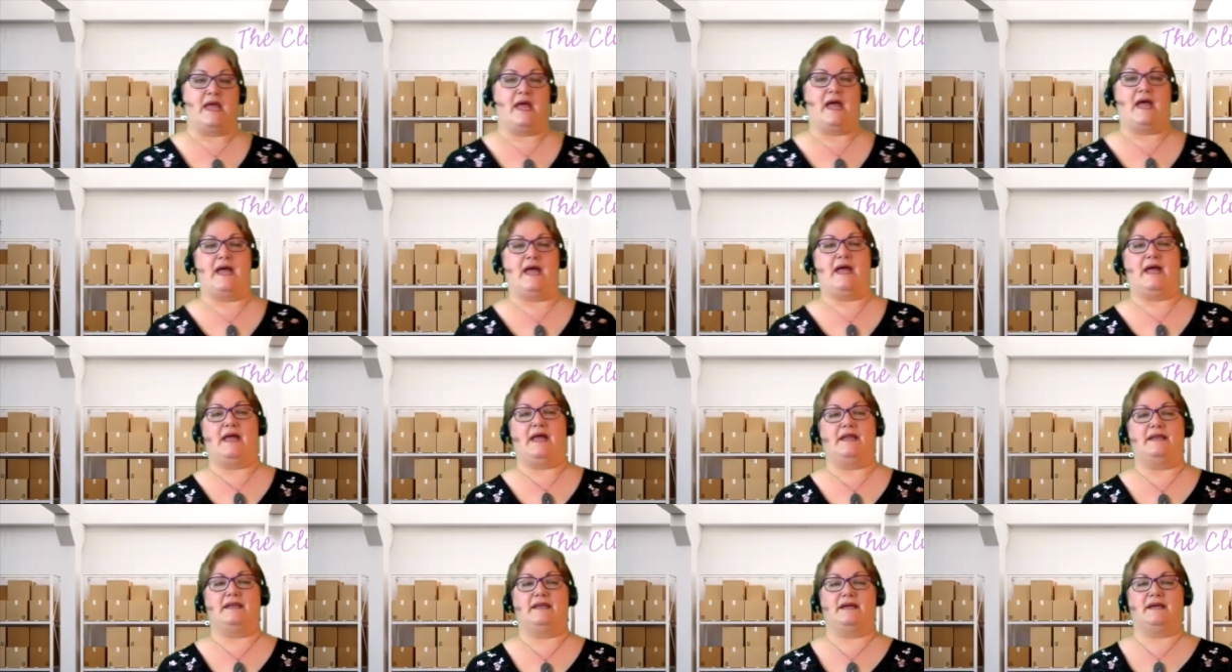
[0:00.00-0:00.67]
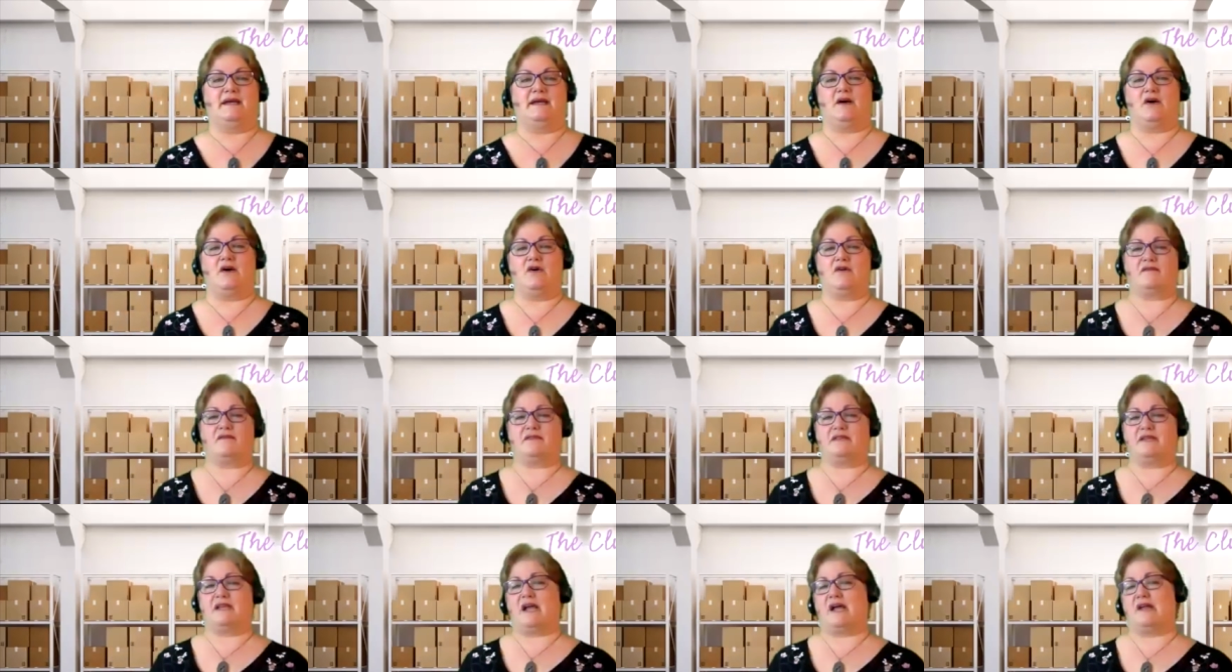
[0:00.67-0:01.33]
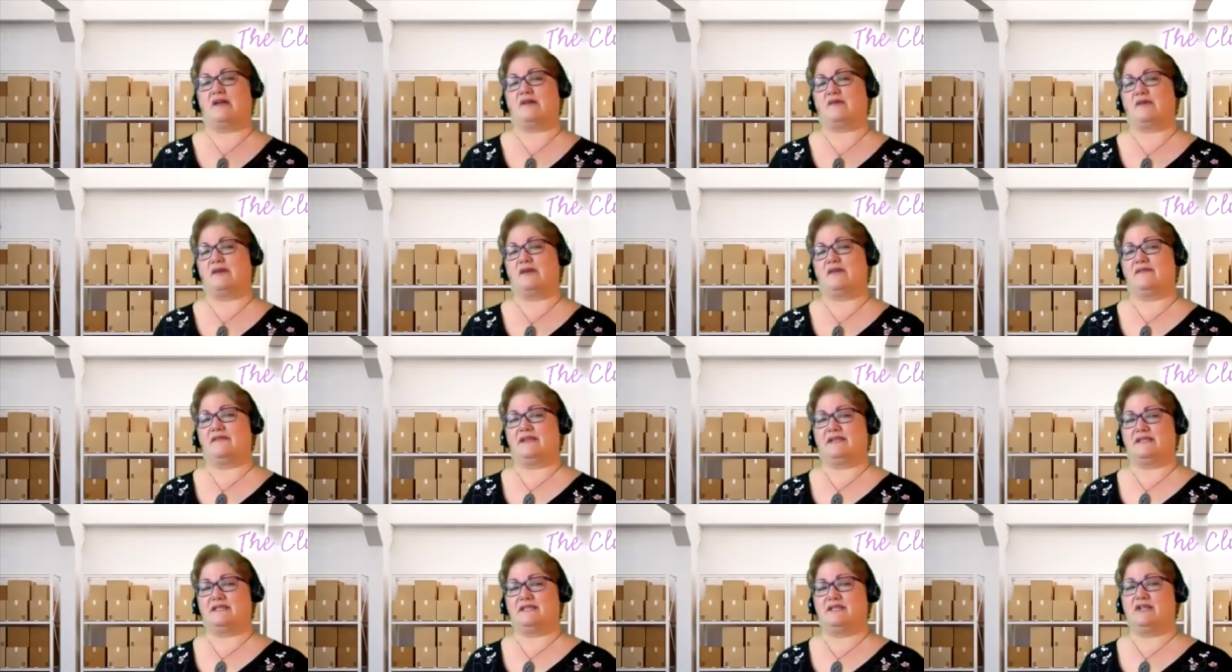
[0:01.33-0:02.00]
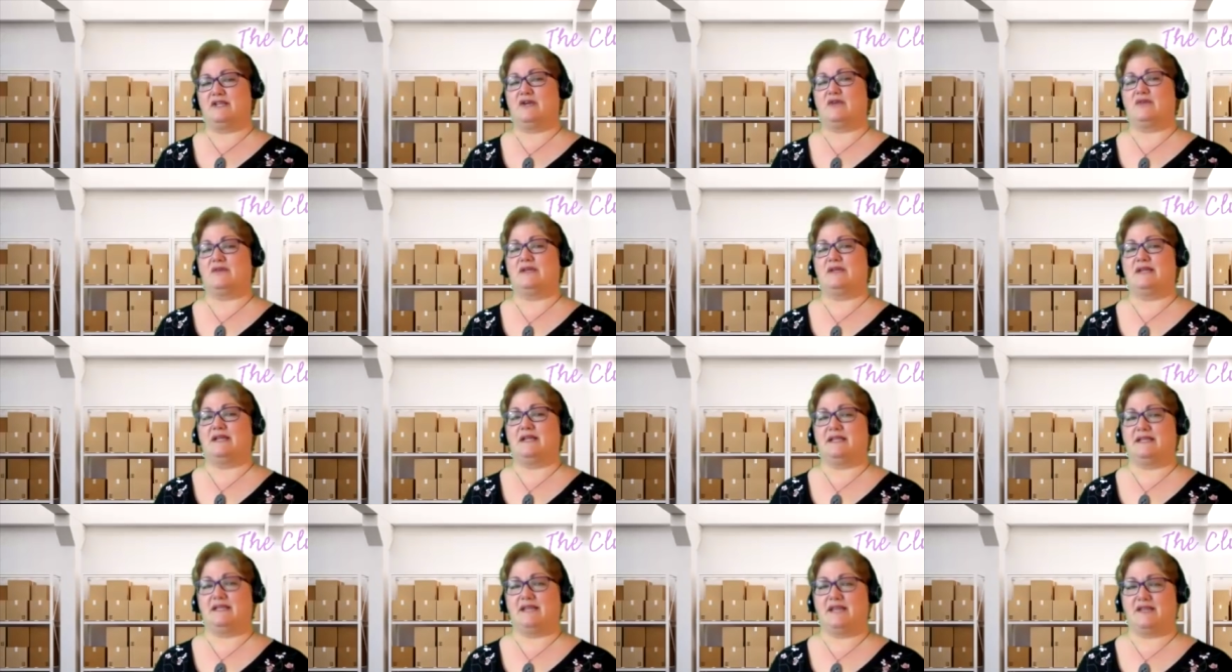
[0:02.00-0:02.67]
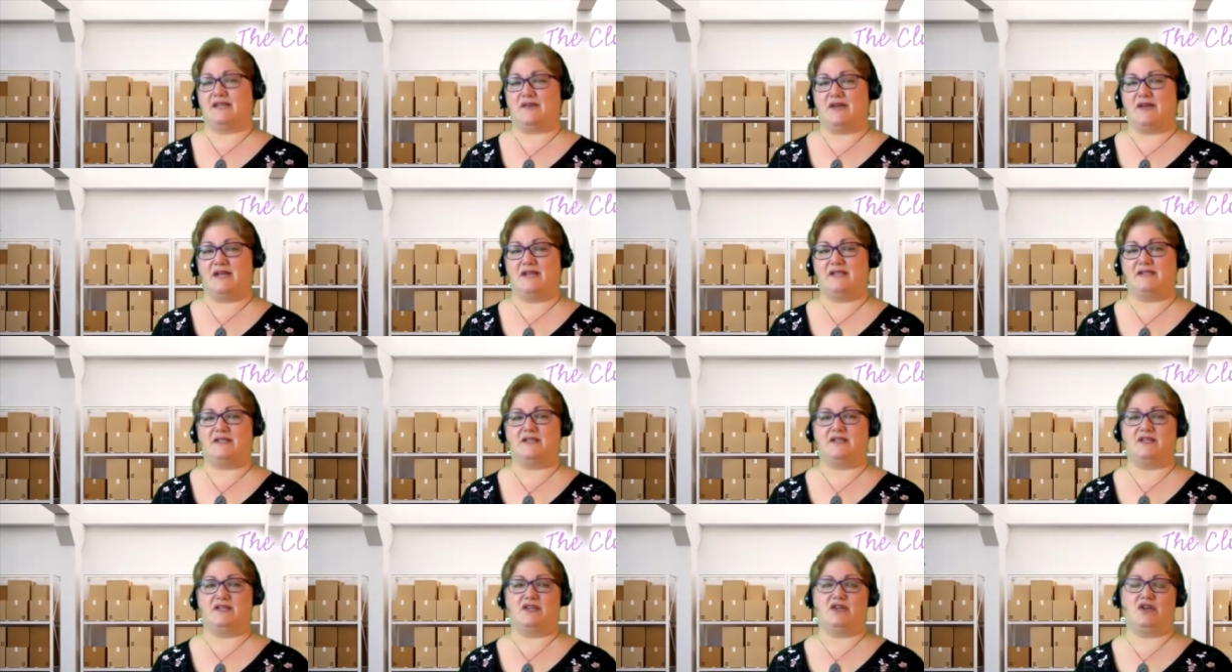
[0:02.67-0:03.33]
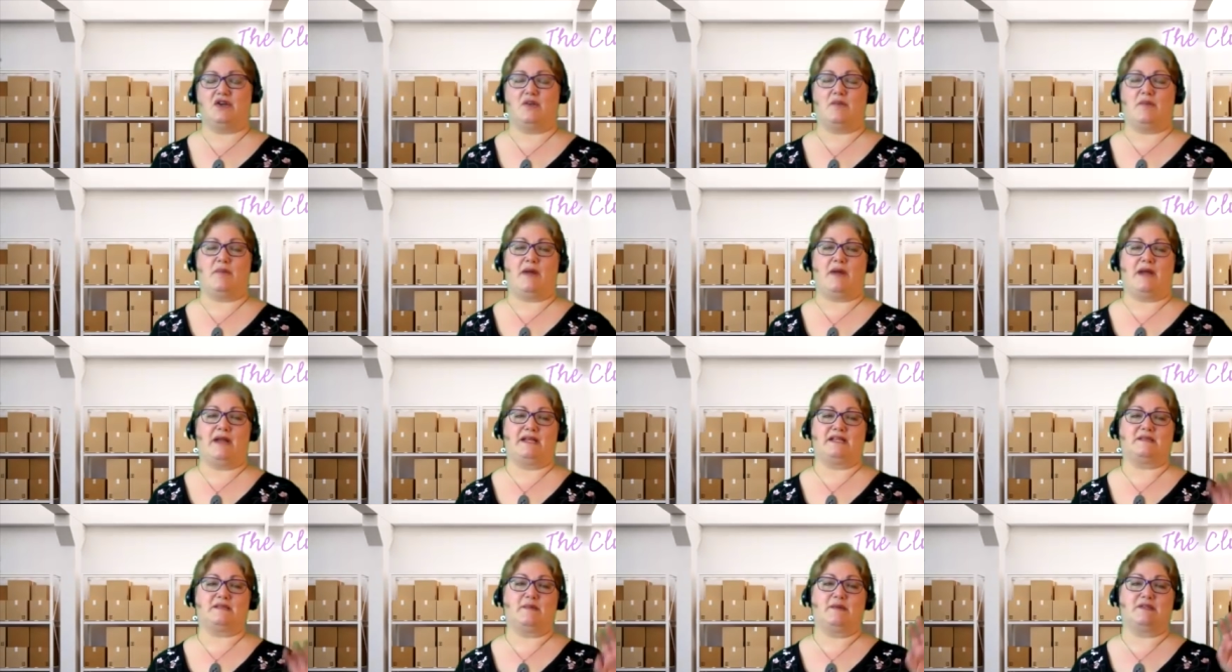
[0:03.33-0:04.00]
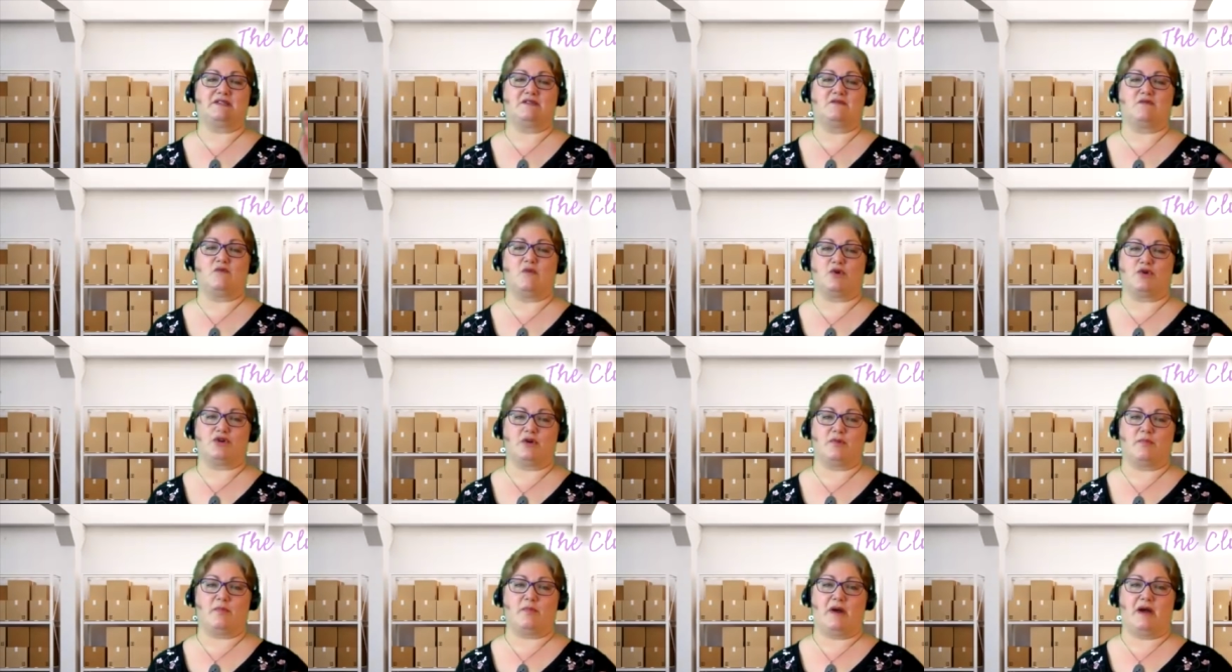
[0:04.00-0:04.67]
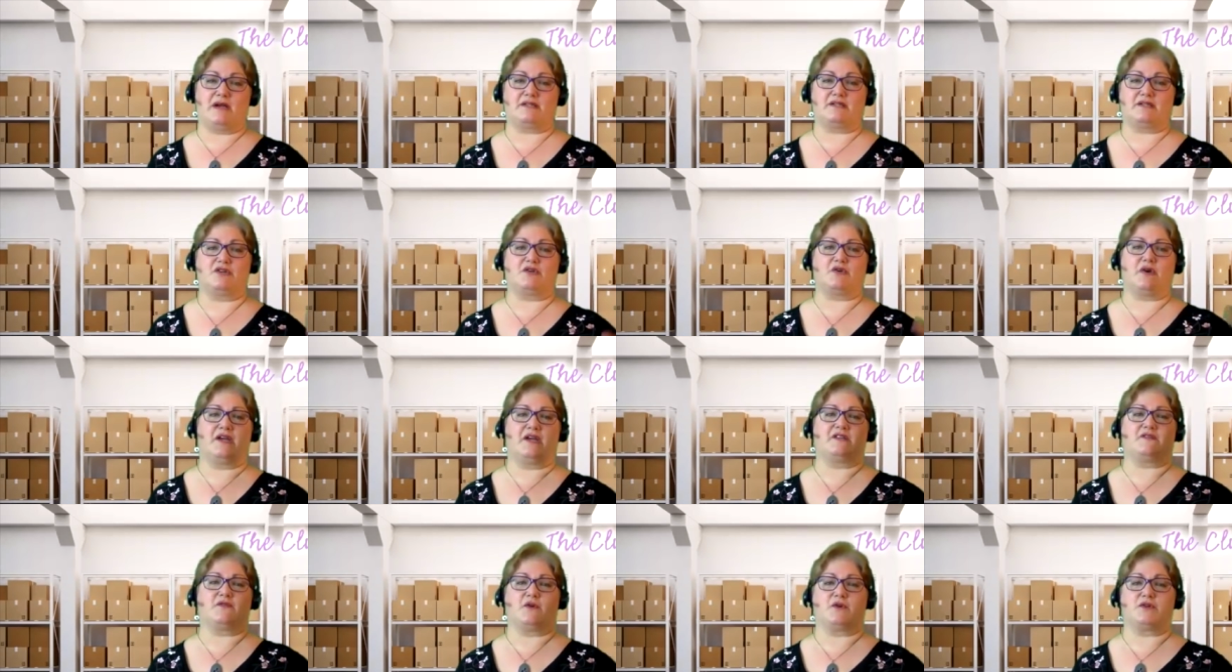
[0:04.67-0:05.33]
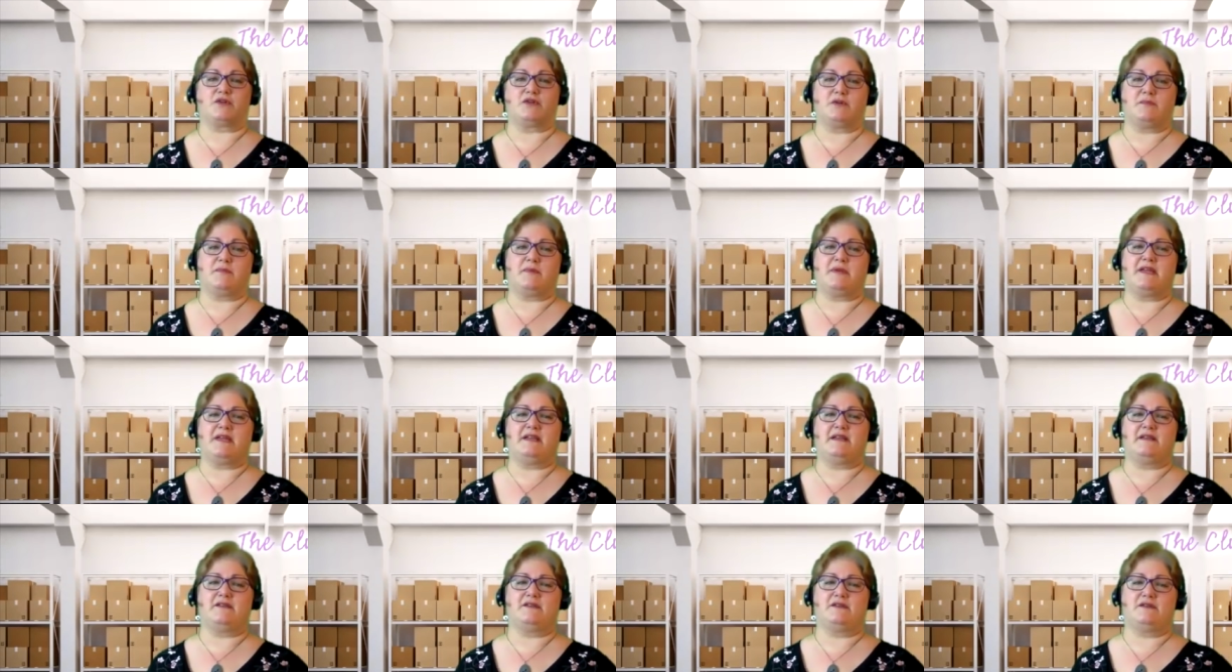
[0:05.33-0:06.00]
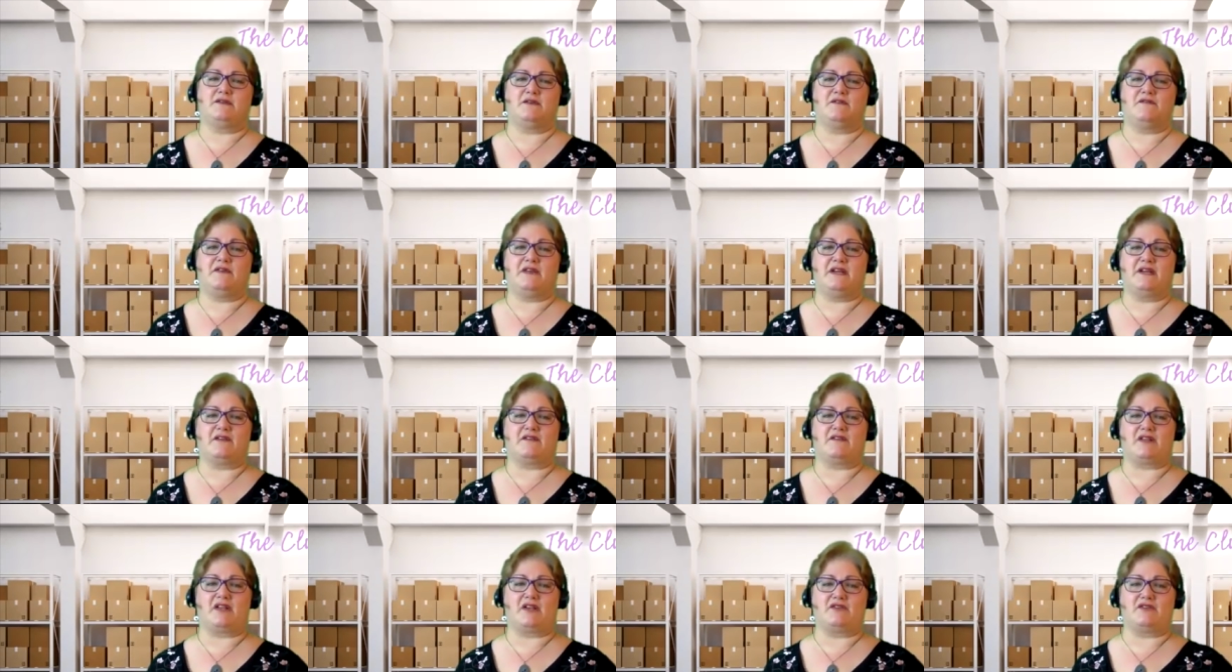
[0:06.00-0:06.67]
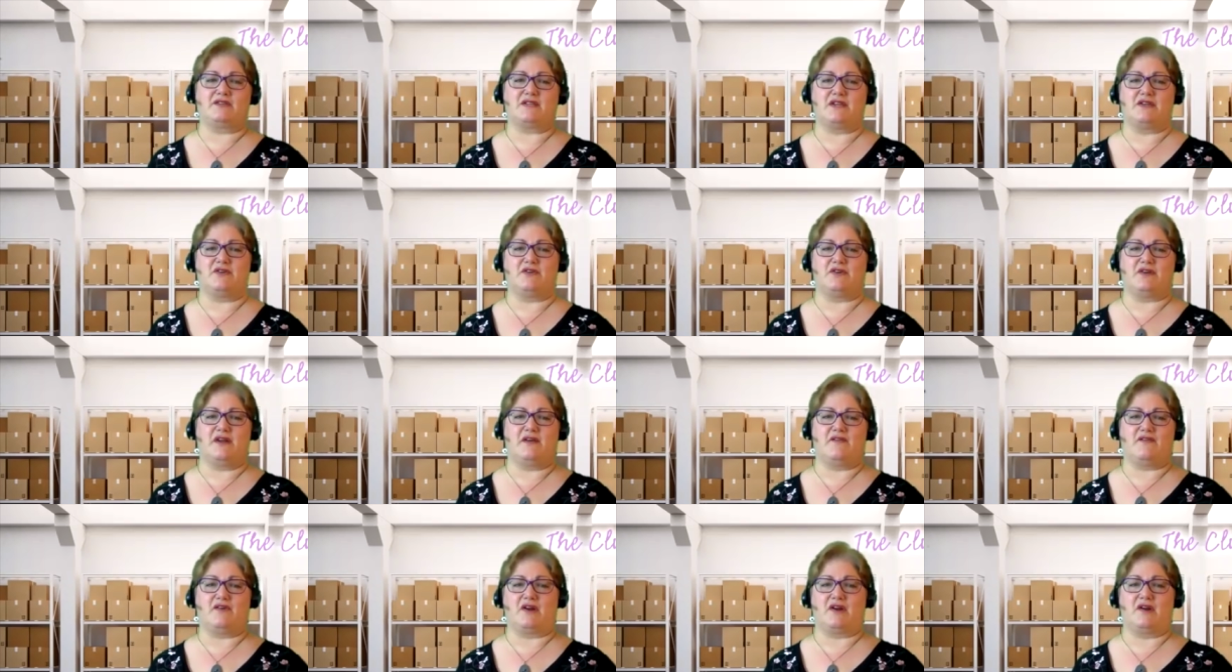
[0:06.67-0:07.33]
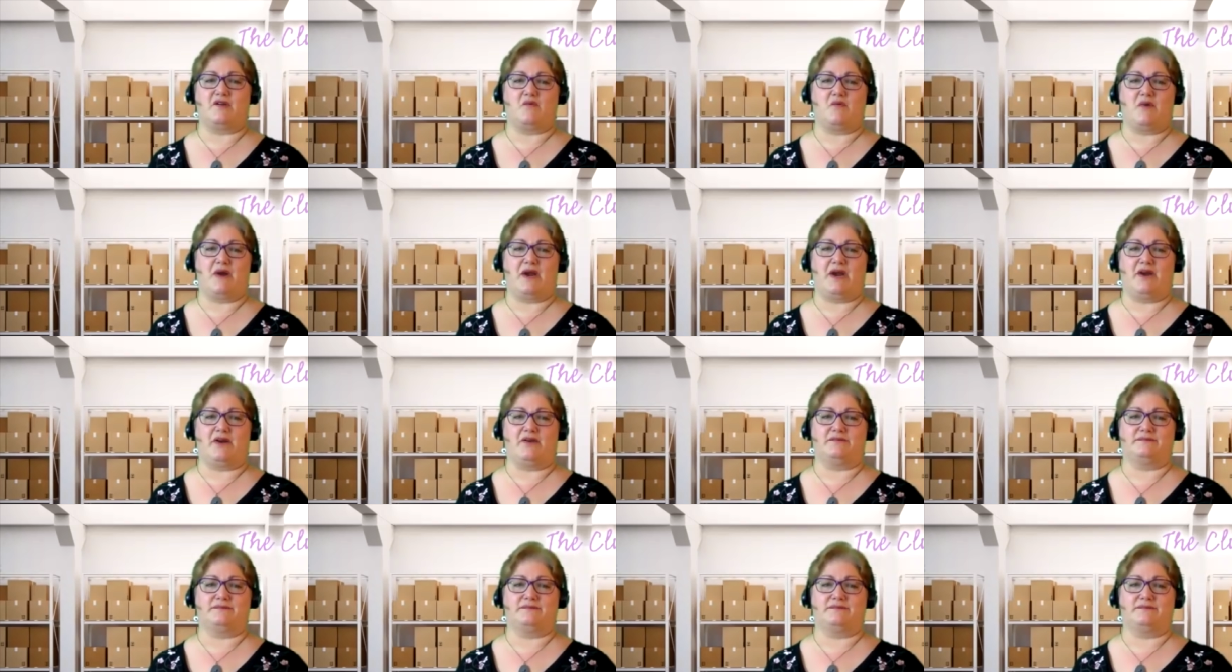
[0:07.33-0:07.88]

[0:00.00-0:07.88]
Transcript: and hopefully gotten rid of things that you don't need on the other end, so that you don't buy an expensive wardrobe box to transport 2 feet of clothes that you're never gonna wear.